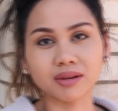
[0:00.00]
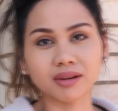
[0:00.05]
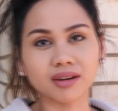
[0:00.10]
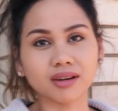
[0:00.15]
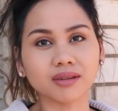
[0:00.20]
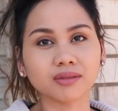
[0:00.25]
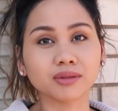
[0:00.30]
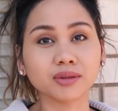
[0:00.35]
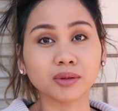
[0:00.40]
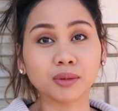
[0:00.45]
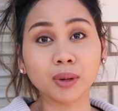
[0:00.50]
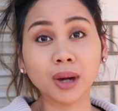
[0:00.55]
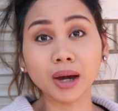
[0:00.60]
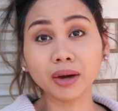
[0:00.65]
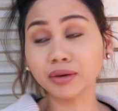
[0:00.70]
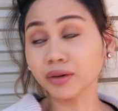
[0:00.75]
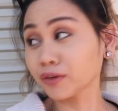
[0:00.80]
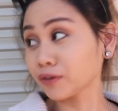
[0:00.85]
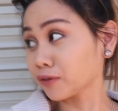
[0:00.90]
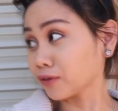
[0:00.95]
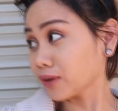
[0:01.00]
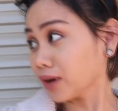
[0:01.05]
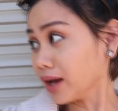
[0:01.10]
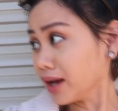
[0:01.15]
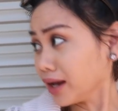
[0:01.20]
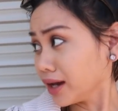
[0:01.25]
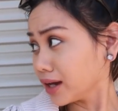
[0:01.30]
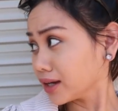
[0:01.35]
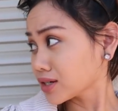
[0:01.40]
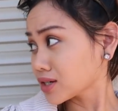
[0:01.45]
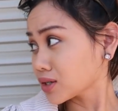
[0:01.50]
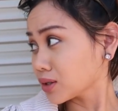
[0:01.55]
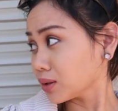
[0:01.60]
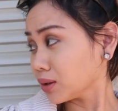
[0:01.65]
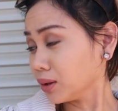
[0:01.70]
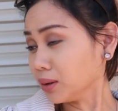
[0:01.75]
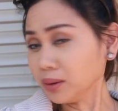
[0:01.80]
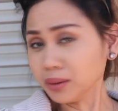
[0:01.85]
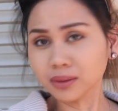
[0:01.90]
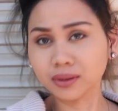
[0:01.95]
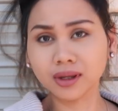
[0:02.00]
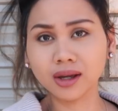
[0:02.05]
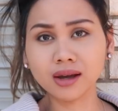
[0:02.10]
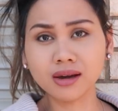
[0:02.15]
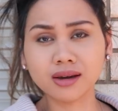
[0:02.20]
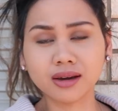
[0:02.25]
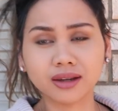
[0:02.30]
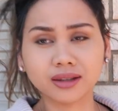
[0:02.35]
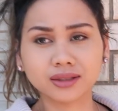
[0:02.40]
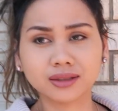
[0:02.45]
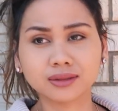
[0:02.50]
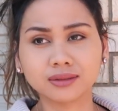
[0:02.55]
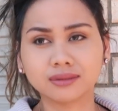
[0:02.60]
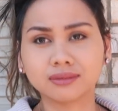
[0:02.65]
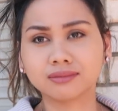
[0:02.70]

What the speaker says: Yeah. Wow, you're fresh. Oh, nice.